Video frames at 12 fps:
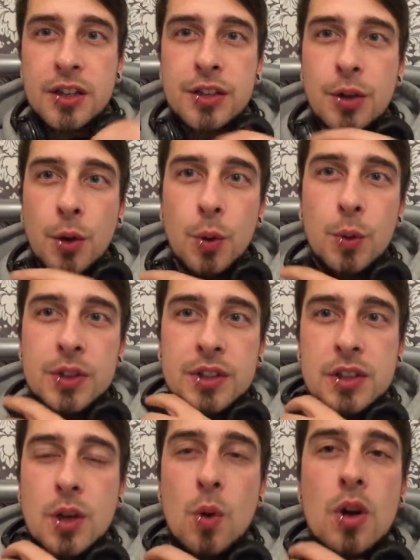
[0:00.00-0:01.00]
Yo,
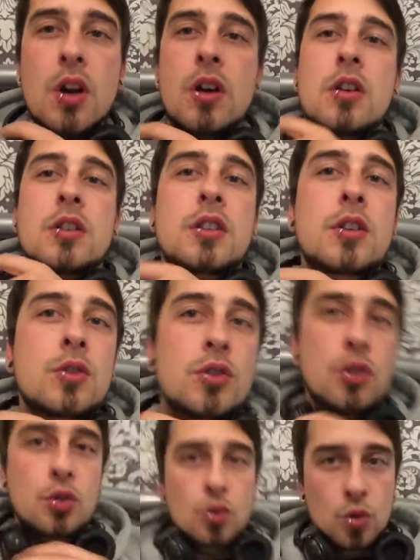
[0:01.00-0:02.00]
what's going on
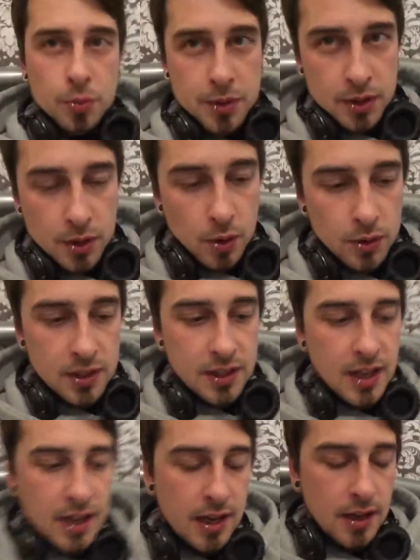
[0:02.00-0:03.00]
YouTube? So
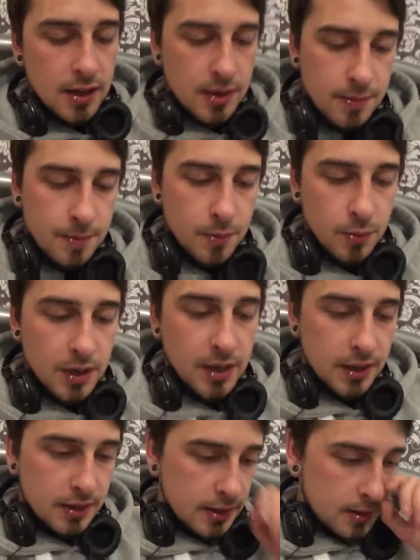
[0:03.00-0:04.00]
today um, we
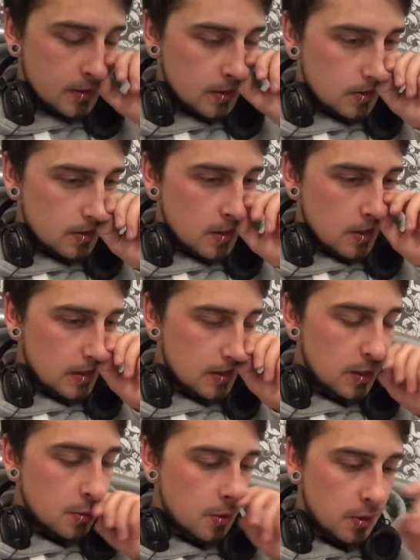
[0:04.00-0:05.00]
had a
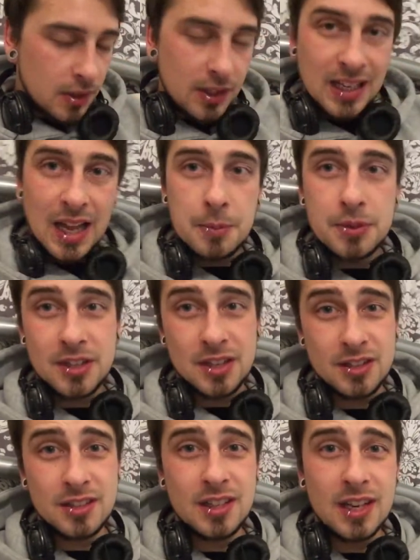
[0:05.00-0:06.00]
new lab
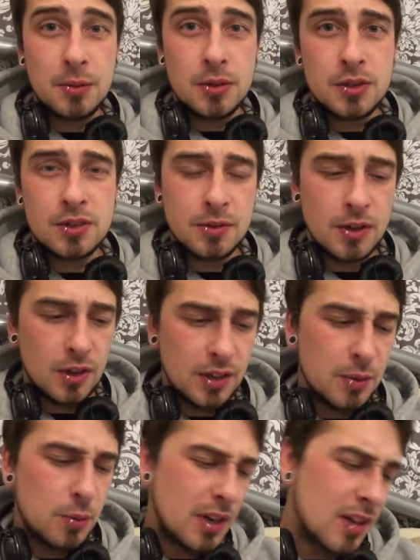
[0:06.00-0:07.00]
session today. We are doing something called,
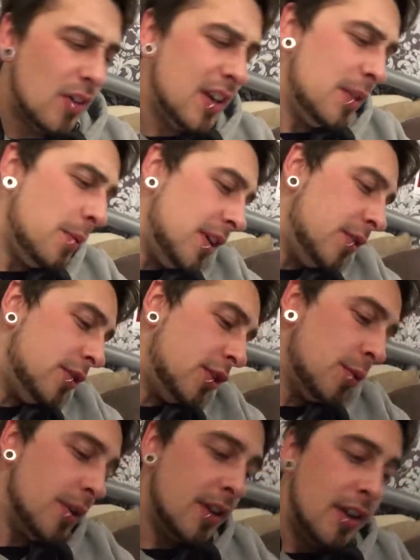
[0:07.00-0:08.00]
uh, Randy, what are you
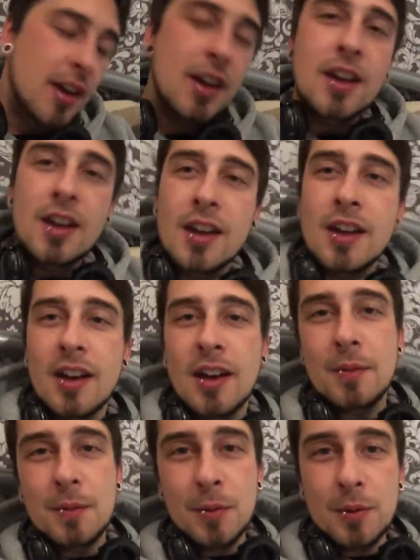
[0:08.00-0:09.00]
doing?
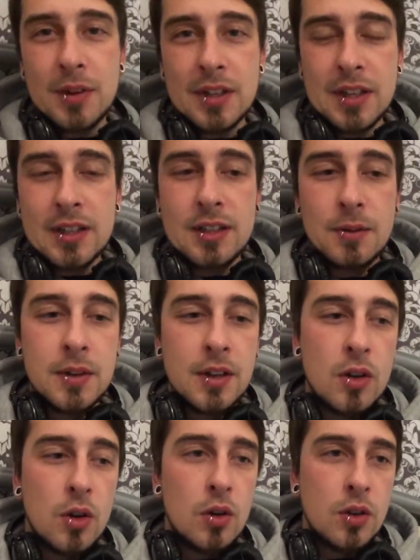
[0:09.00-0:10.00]
Um, we did something
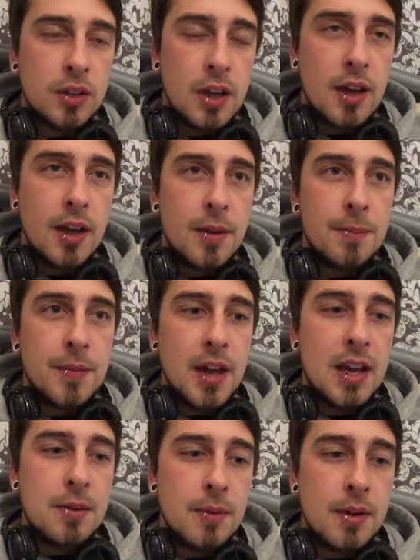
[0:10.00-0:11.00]
called, um,
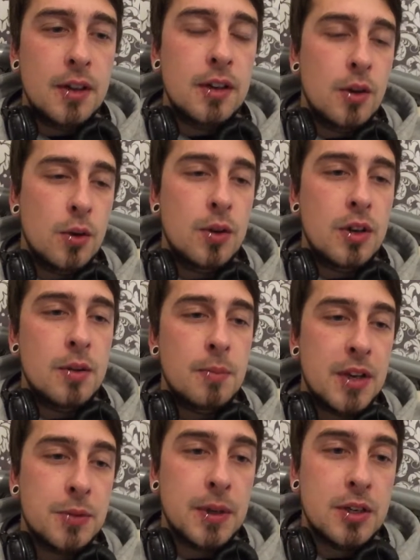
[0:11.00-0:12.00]
NM, uh, no, uh,
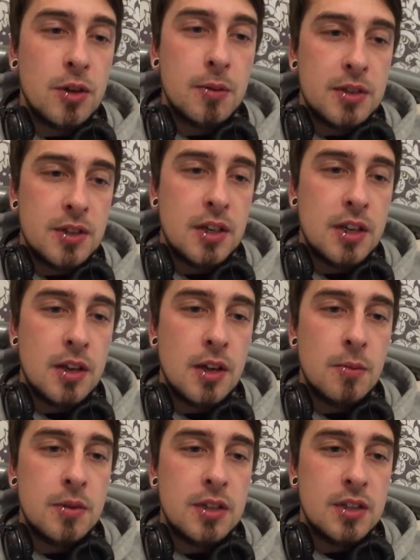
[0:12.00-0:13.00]
mass spectrometry,
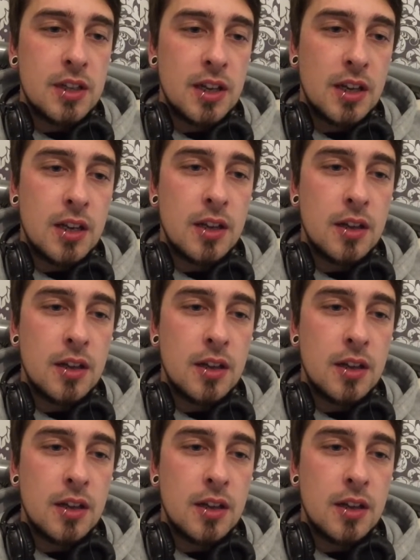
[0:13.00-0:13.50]
uh, which is like